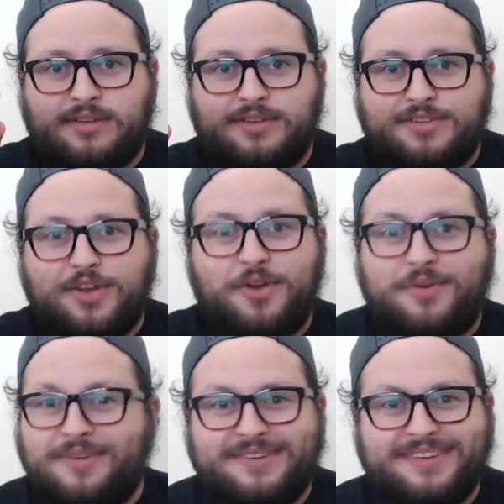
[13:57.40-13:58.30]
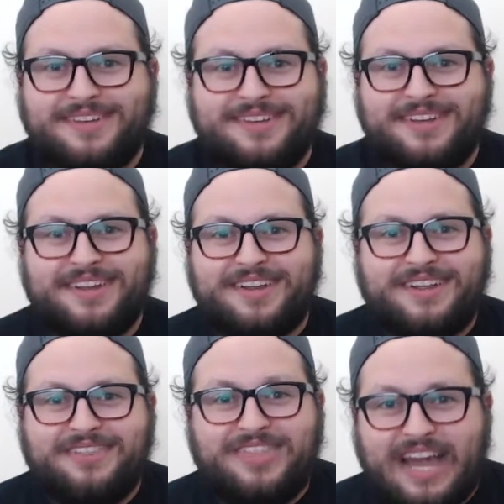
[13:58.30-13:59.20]
So
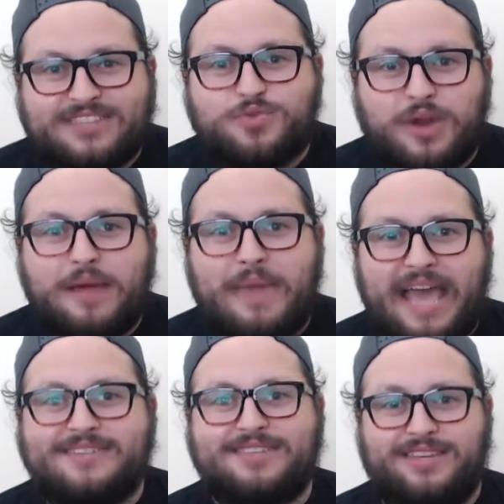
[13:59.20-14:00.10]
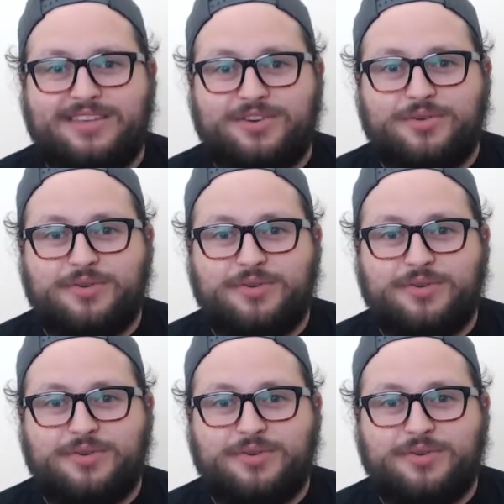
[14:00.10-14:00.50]
that's what I'm asking you.